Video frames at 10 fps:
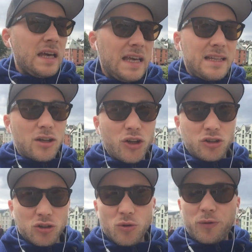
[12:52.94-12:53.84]
in
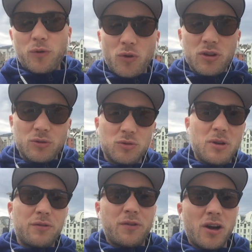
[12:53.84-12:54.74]
1904 there was a
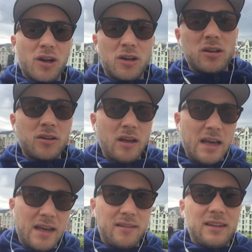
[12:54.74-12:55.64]
big fire
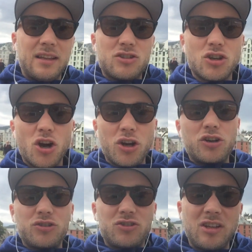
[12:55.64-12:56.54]
and the
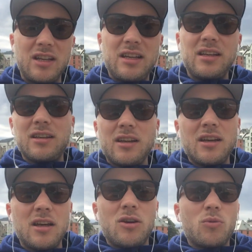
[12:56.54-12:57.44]
entire city
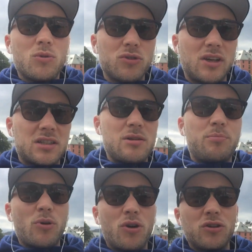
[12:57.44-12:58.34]
was actually
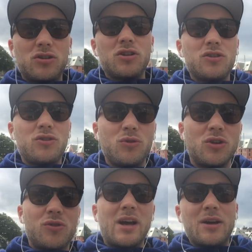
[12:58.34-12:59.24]
burnt to the
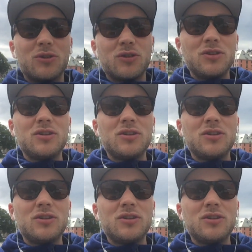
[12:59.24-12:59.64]
ground.